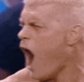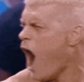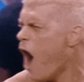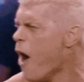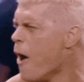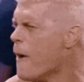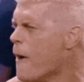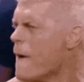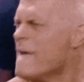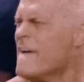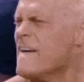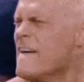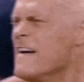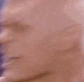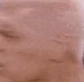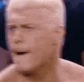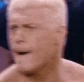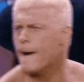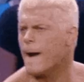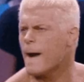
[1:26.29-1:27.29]
I am
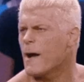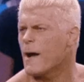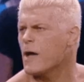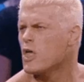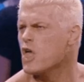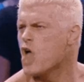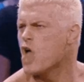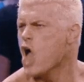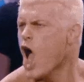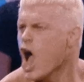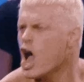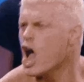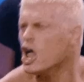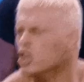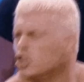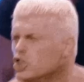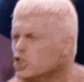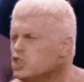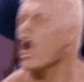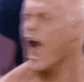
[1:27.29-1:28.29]
in a random
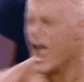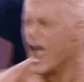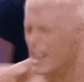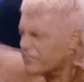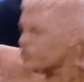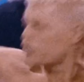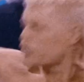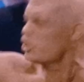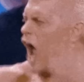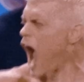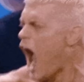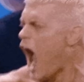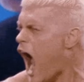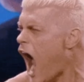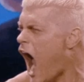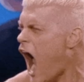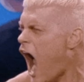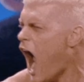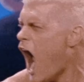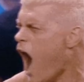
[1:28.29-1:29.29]
channel, and if I
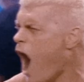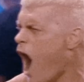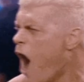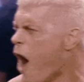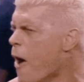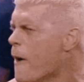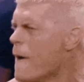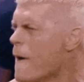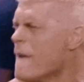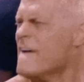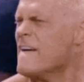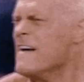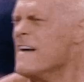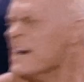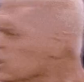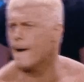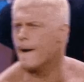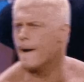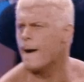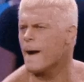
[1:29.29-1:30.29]
want to
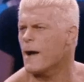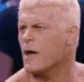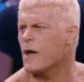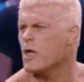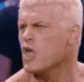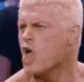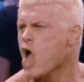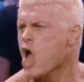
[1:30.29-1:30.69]
message directly